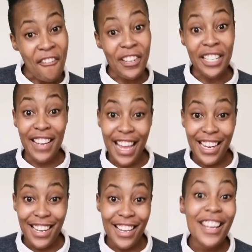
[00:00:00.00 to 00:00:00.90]
Or when you
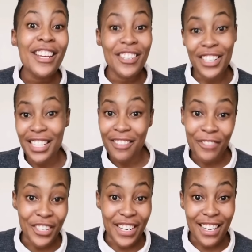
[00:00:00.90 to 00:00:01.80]
add, you share
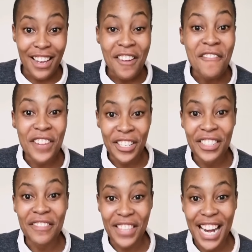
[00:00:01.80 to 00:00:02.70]
some sugar. When
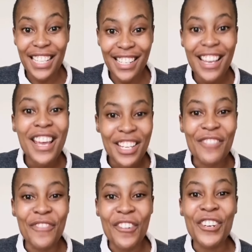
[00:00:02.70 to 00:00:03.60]
you subtract,
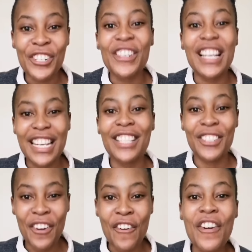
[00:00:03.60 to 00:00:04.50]
you borrow sugar.
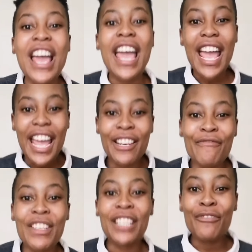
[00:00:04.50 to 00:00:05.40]
Let's go.
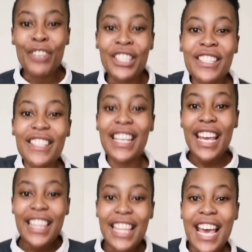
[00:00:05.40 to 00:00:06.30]
Add means put
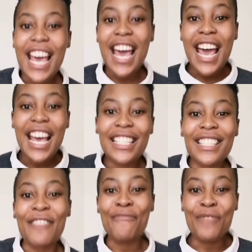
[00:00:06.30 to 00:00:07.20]
together,
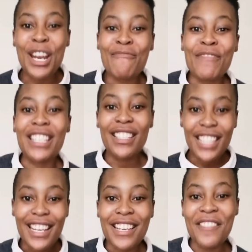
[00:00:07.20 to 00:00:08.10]
subtract means
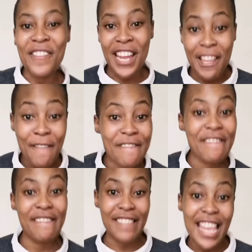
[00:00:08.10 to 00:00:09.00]
take away.
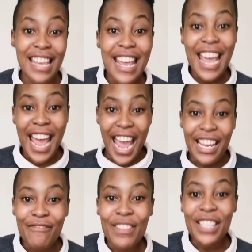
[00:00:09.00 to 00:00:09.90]

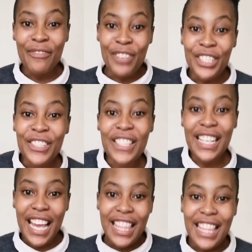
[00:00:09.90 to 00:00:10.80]
Add means put
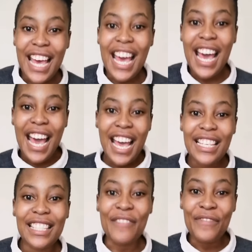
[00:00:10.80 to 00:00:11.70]

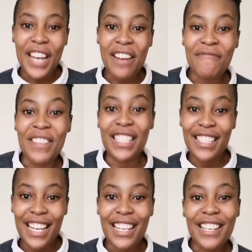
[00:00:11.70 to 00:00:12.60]
together, subtract
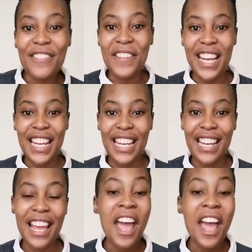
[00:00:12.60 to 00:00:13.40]
means take away.